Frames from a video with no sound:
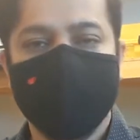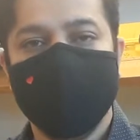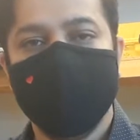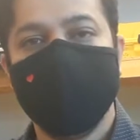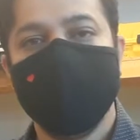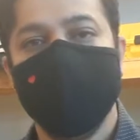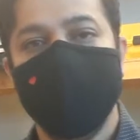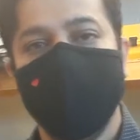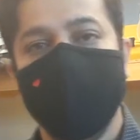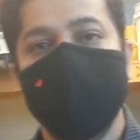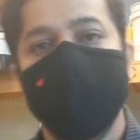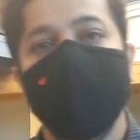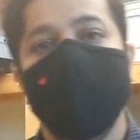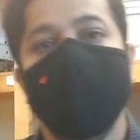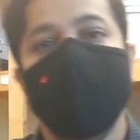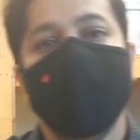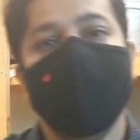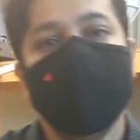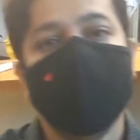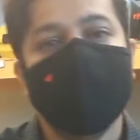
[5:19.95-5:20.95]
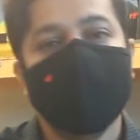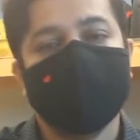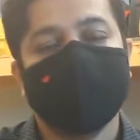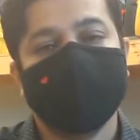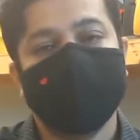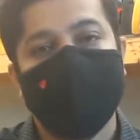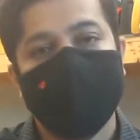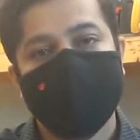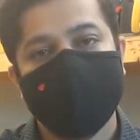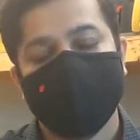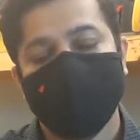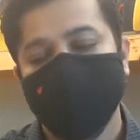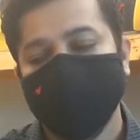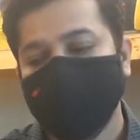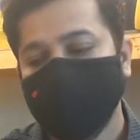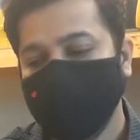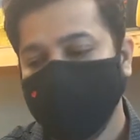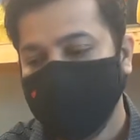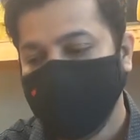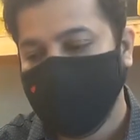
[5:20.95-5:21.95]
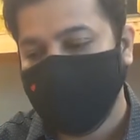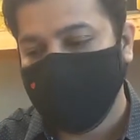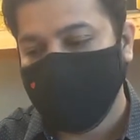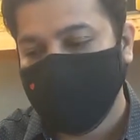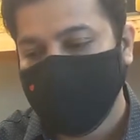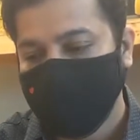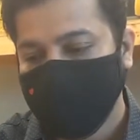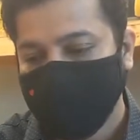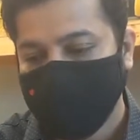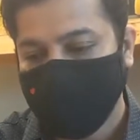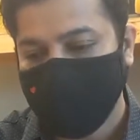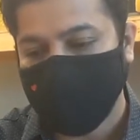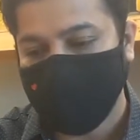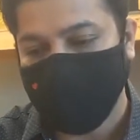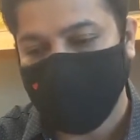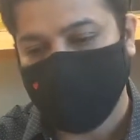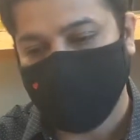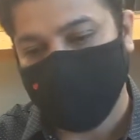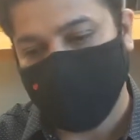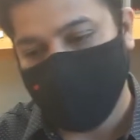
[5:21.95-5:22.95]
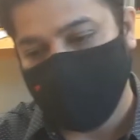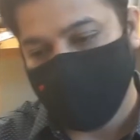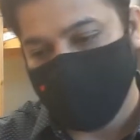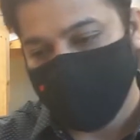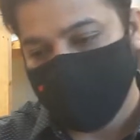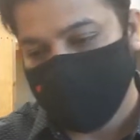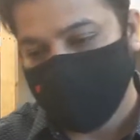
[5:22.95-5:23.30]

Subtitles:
So that is going to be kind of like the